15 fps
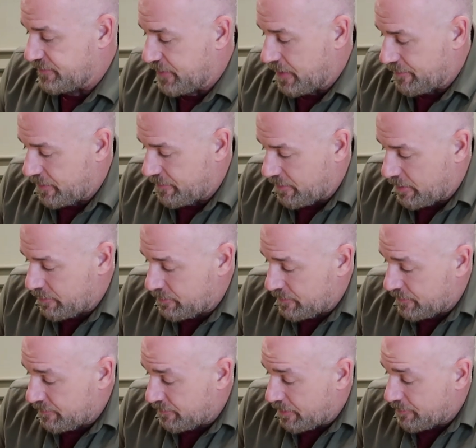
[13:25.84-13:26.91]
very, very,
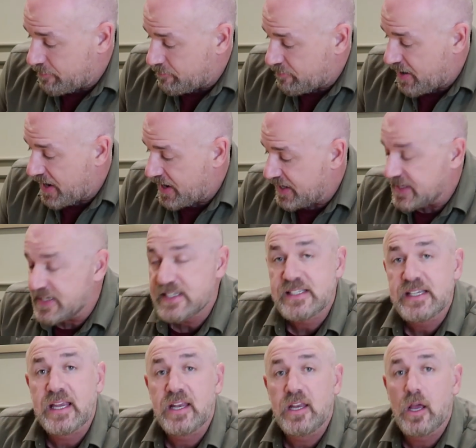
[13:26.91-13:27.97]
very rare
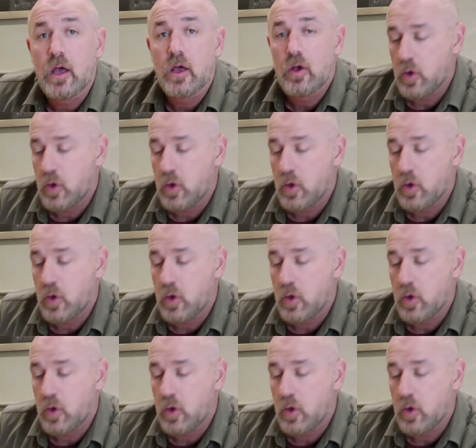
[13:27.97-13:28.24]
insignia